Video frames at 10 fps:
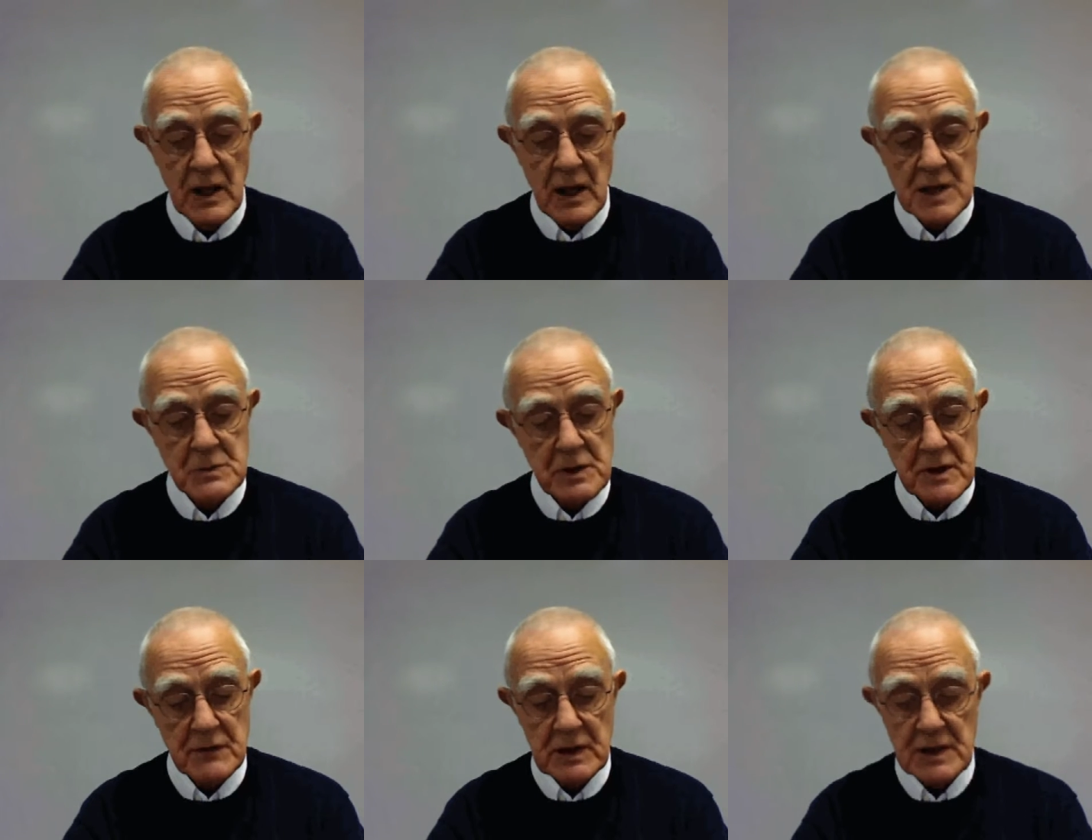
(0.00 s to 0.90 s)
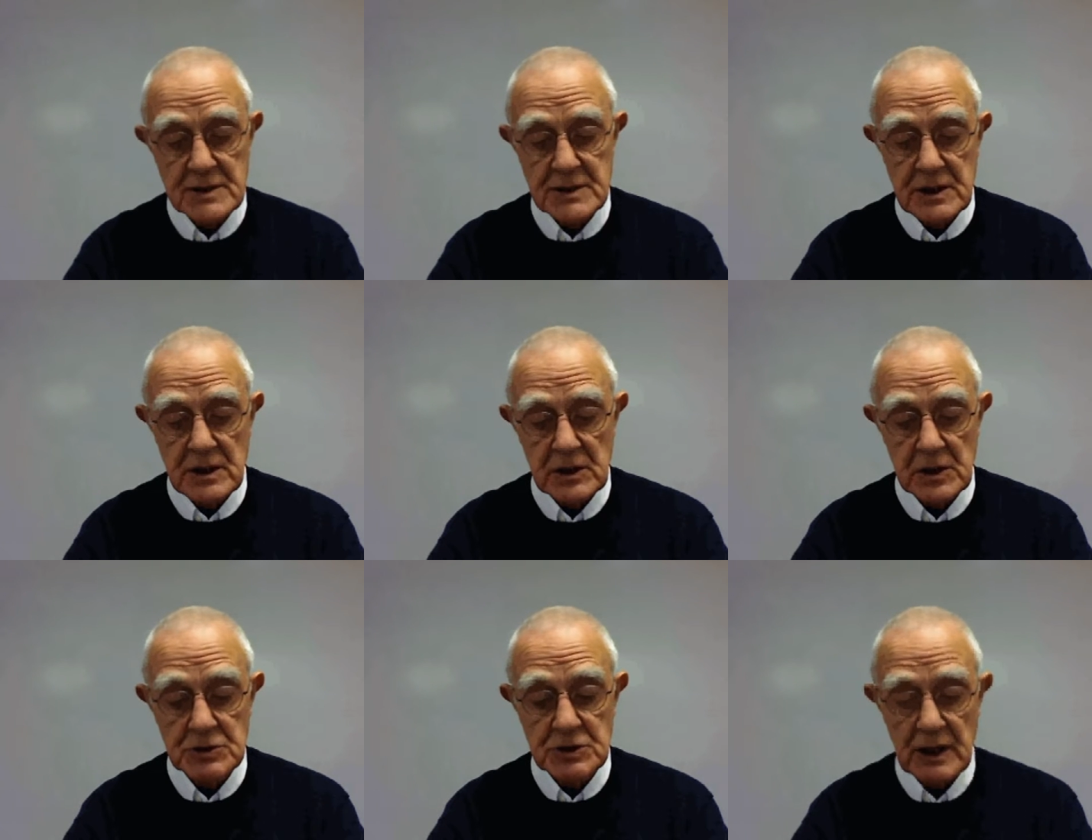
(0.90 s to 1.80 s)
As with the validity
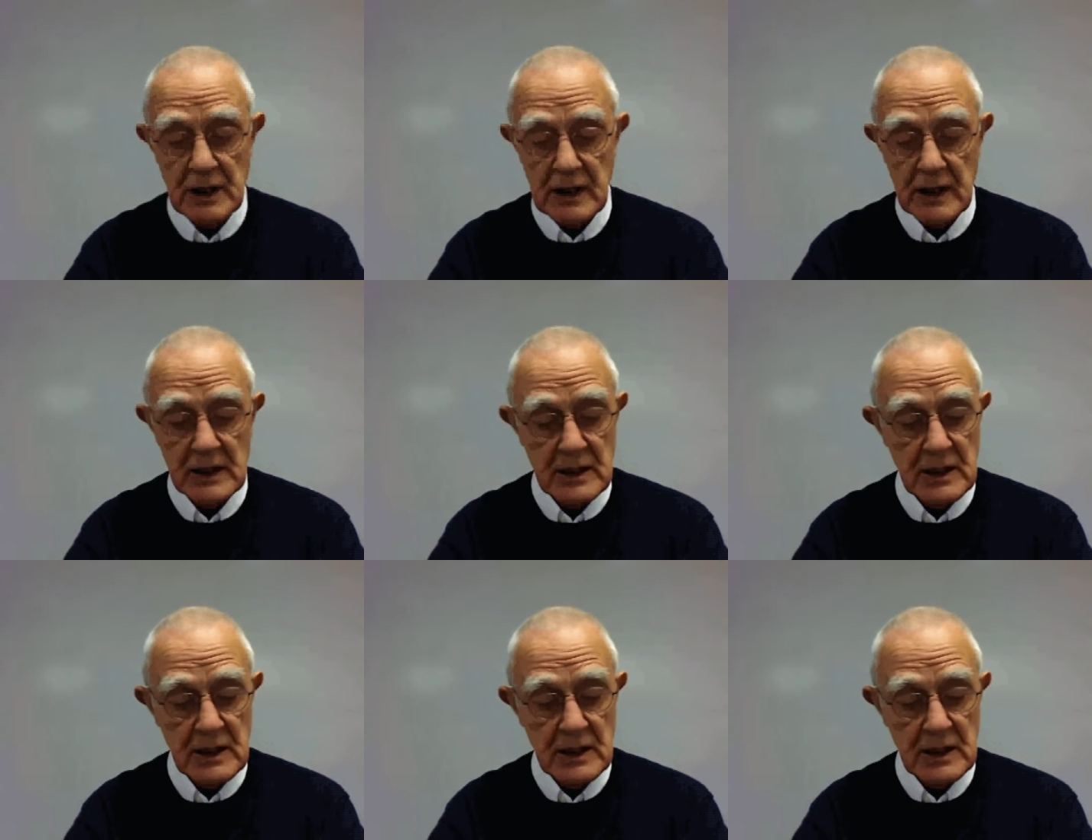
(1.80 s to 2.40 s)
conclusion earlier,